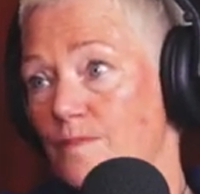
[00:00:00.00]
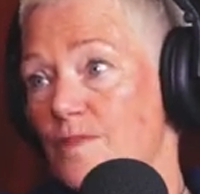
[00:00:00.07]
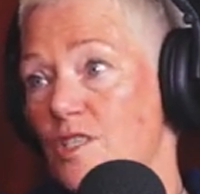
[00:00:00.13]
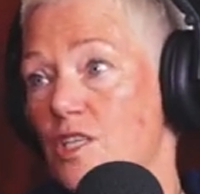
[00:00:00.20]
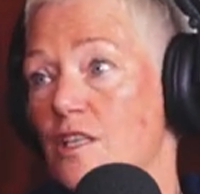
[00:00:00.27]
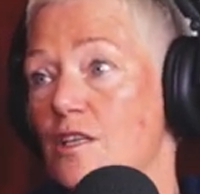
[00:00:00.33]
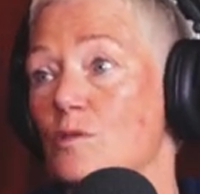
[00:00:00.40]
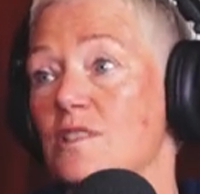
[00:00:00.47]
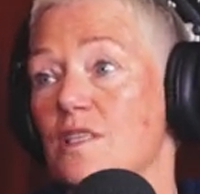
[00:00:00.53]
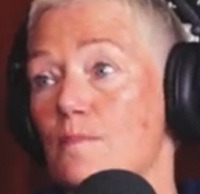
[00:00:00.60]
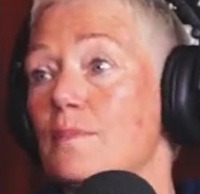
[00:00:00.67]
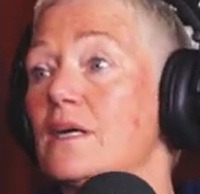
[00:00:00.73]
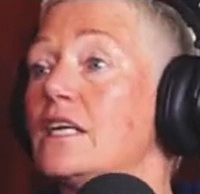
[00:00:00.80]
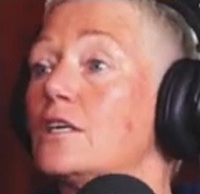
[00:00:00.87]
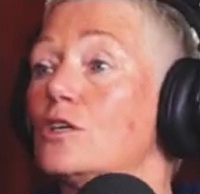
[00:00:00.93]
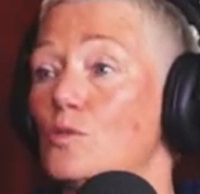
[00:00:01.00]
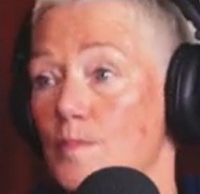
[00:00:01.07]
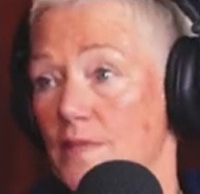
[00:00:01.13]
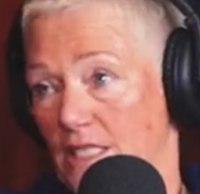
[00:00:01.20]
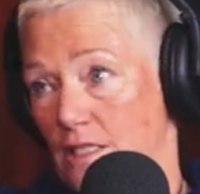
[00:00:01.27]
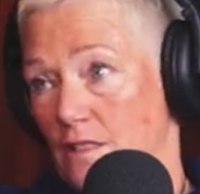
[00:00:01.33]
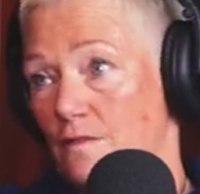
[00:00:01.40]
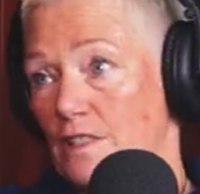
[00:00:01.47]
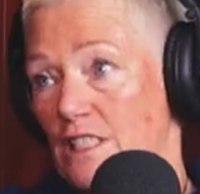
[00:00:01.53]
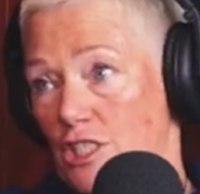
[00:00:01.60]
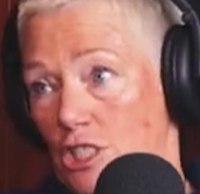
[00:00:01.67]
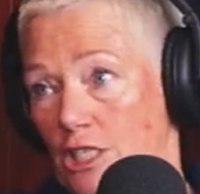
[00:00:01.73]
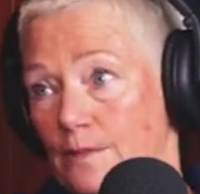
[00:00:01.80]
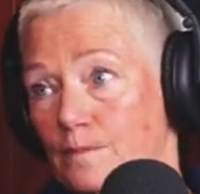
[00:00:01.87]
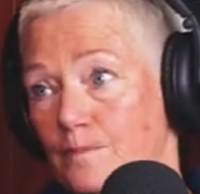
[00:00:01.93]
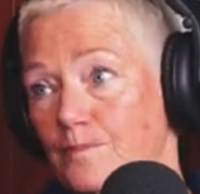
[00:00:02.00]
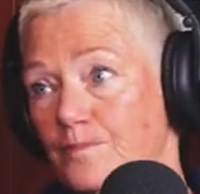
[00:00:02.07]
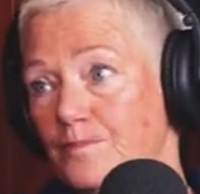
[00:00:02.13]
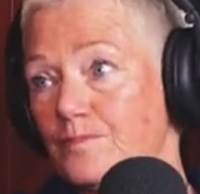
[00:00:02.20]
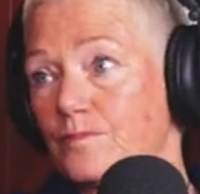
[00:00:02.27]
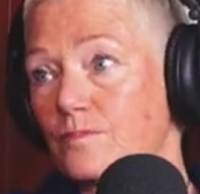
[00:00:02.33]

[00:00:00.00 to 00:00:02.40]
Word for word: So okay. there was a medical misadventure. Right.